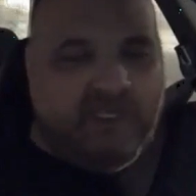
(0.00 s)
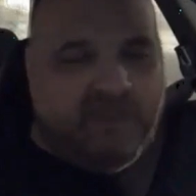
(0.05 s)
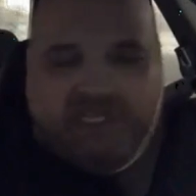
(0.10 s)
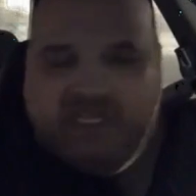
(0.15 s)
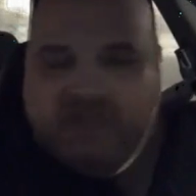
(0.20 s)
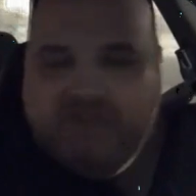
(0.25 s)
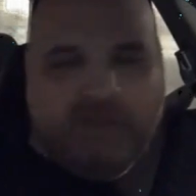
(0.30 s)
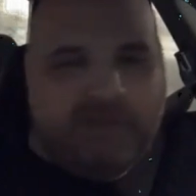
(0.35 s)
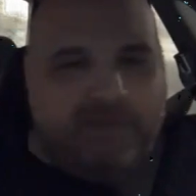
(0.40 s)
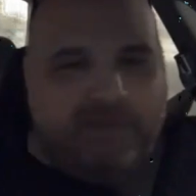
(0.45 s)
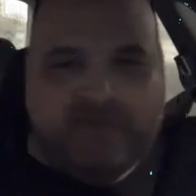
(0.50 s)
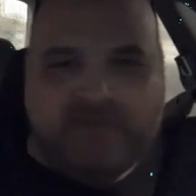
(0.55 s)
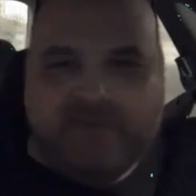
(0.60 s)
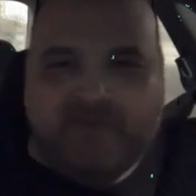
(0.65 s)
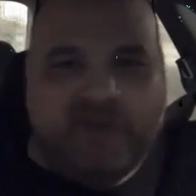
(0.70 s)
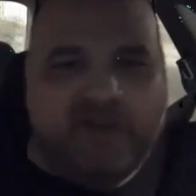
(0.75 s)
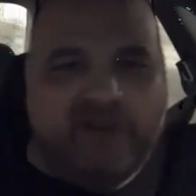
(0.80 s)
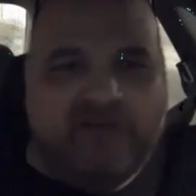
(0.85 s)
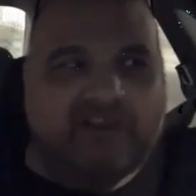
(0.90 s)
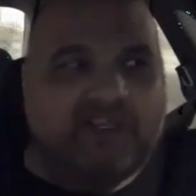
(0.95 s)
I'll take a big bump for
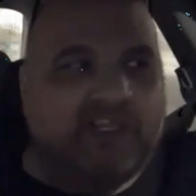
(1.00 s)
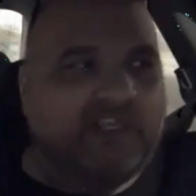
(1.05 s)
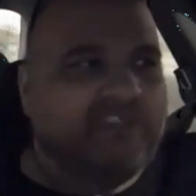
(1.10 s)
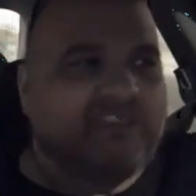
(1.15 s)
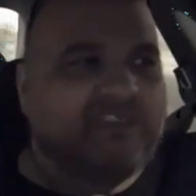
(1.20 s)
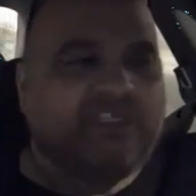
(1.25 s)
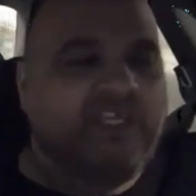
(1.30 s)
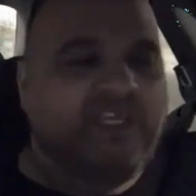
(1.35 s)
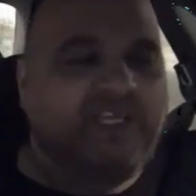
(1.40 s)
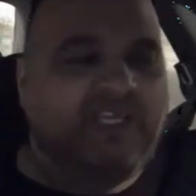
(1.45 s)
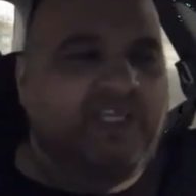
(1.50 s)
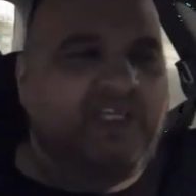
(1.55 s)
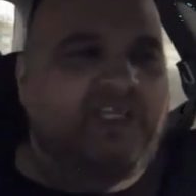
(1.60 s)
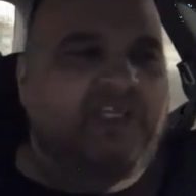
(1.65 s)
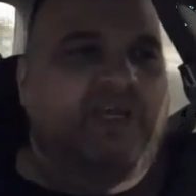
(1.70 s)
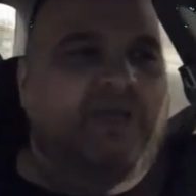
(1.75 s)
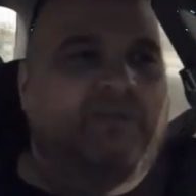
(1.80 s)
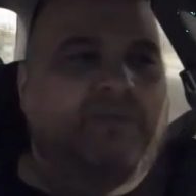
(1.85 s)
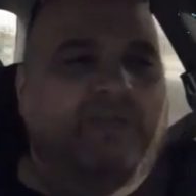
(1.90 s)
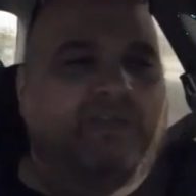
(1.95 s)
you and everything. He says,
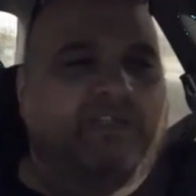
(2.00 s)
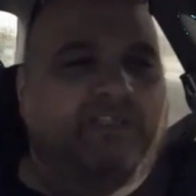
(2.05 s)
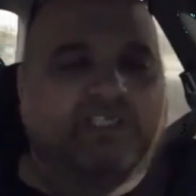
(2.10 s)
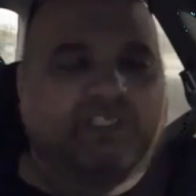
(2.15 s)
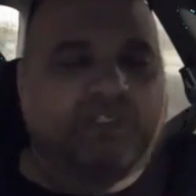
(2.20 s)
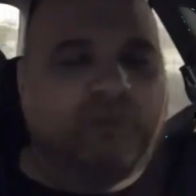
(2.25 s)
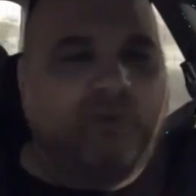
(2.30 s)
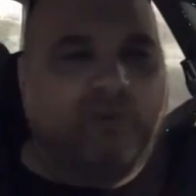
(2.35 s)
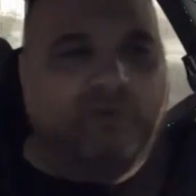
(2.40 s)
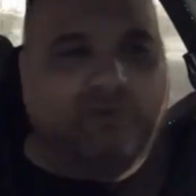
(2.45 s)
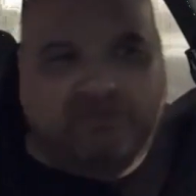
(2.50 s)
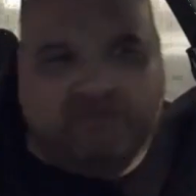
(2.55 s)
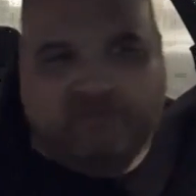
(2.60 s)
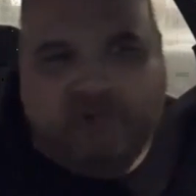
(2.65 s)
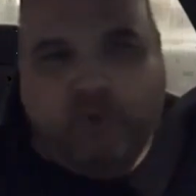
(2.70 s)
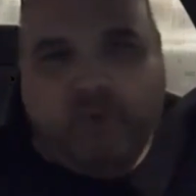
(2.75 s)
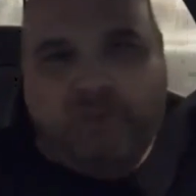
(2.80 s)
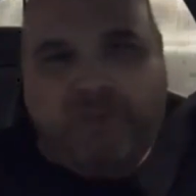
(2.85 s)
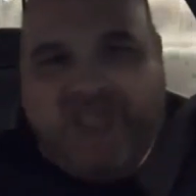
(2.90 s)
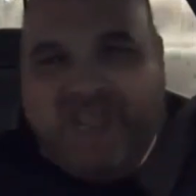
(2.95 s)
uh, but just don't
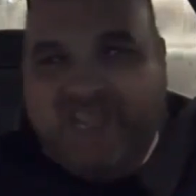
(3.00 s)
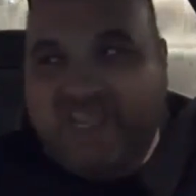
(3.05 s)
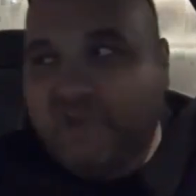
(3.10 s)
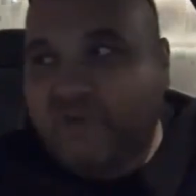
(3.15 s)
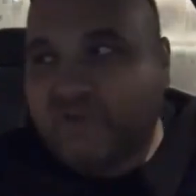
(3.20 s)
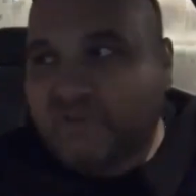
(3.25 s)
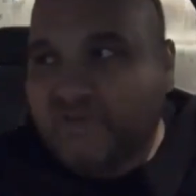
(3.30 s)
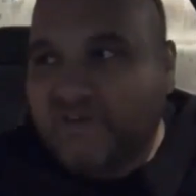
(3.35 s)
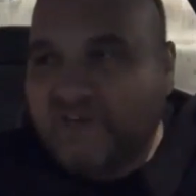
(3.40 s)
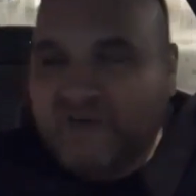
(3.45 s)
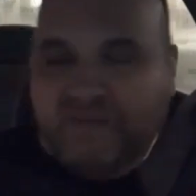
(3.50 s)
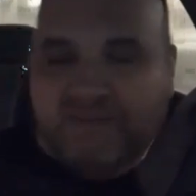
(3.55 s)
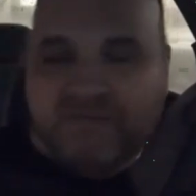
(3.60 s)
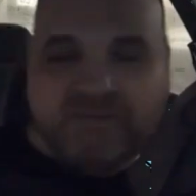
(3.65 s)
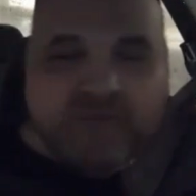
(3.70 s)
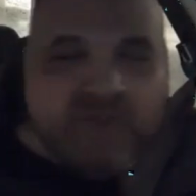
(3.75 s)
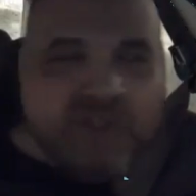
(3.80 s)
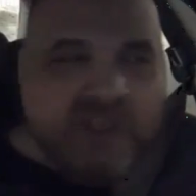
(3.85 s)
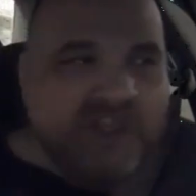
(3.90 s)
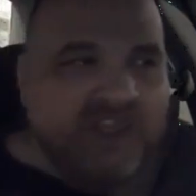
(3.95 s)
hold back. He goes, all right.
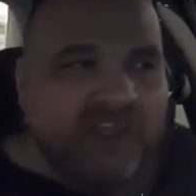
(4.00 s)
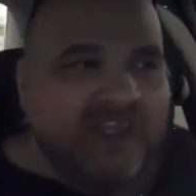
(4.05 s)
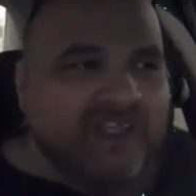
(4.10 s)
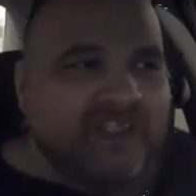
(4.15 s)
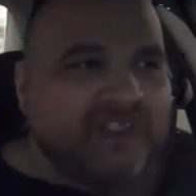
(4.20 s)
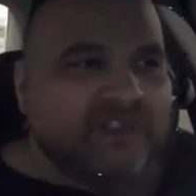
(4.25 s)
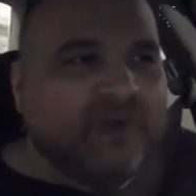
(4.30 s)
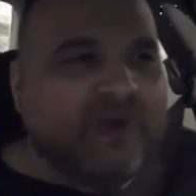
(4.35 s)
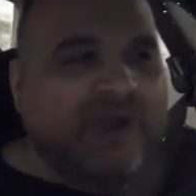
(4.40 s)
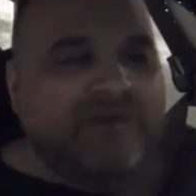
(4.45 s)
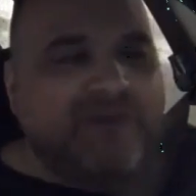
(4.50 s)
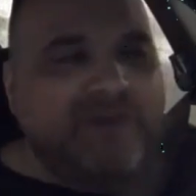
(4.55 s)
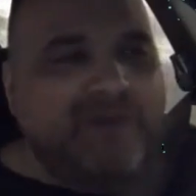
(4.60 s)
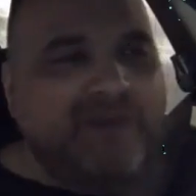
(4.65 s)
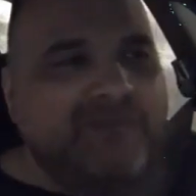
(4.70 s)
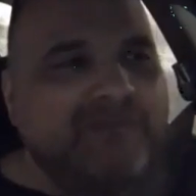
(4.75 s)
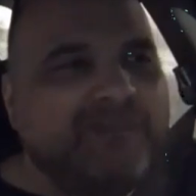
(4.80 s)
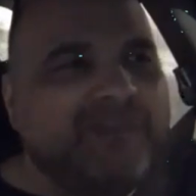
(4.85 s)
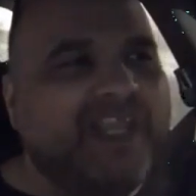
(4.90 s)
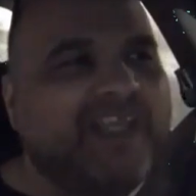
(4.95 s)
So I remember
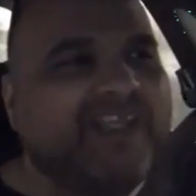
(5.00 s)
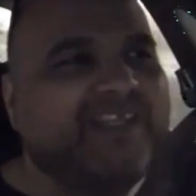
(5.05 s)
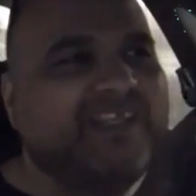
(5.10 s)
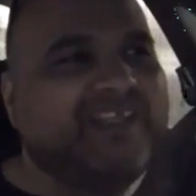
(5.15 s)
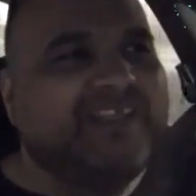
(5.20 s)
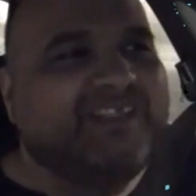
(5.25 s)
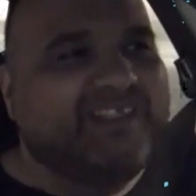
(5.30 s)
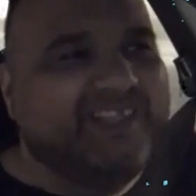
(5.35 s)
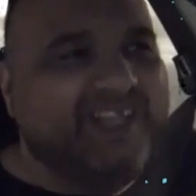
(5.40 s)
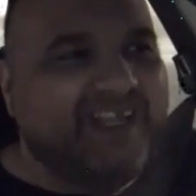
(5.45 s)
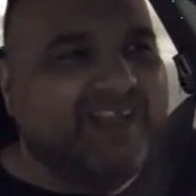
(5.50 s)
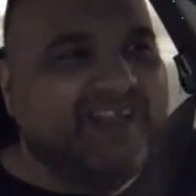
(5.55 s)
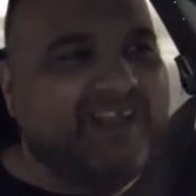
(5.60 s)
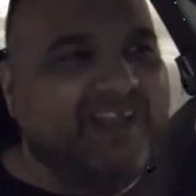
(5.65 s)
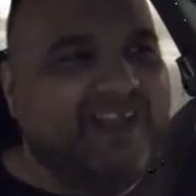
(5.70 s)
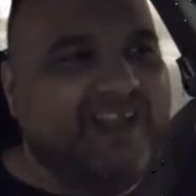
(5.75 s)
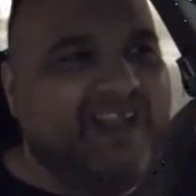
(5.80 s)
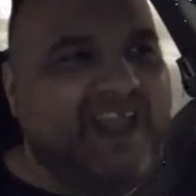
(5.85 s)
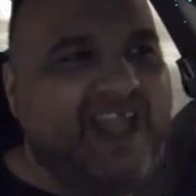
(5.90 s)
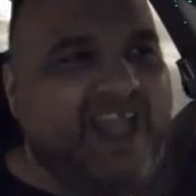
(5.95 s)
him taking that stick
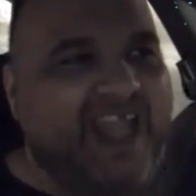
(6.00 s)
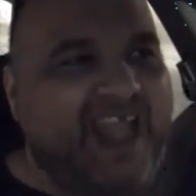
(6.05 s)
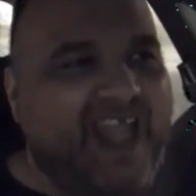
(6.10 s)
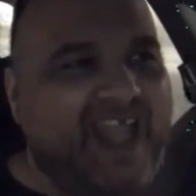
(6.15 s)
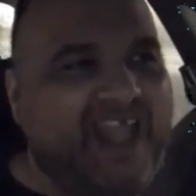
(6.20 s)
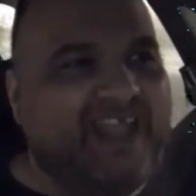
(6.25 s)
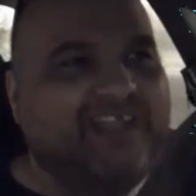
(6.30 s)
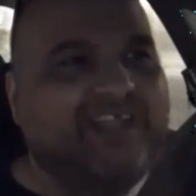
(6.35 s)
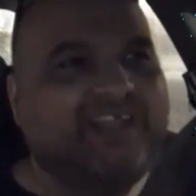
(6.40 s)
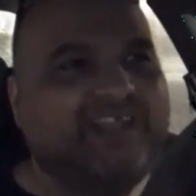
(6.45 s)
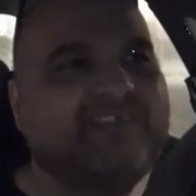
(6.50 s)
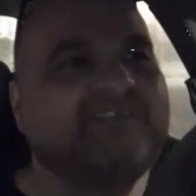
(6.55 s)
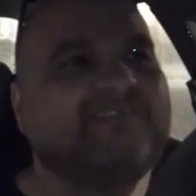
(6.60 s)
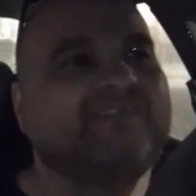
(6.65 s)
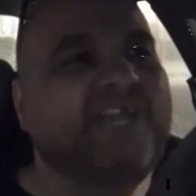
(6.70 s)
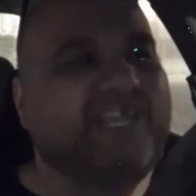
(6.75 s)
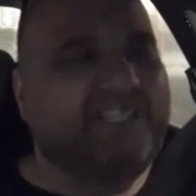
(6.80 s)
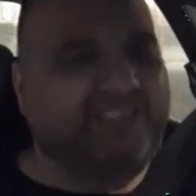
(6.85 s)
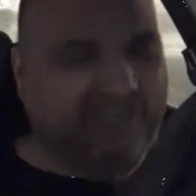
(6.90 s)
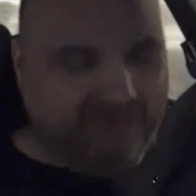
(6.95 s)
and
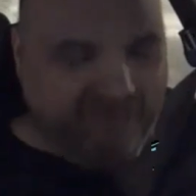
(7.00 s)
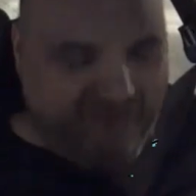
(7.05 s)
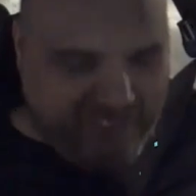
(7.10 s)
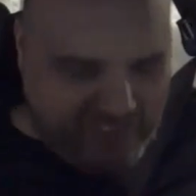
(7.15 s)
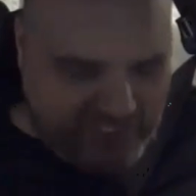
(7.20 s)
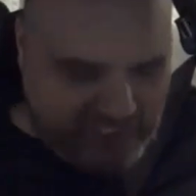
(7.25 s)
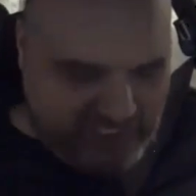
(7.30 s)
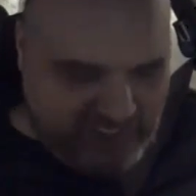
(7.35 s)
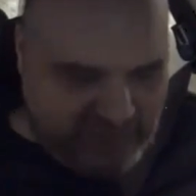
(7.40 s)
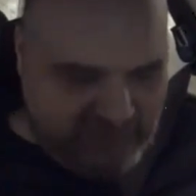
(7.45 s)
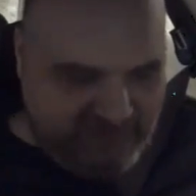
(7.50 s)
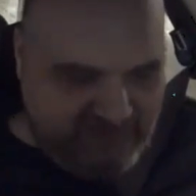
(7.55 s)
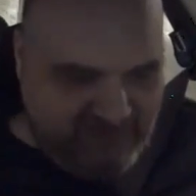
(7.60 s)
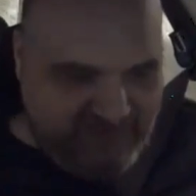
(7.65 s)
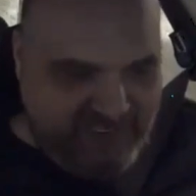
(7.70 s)
I tuck my chin,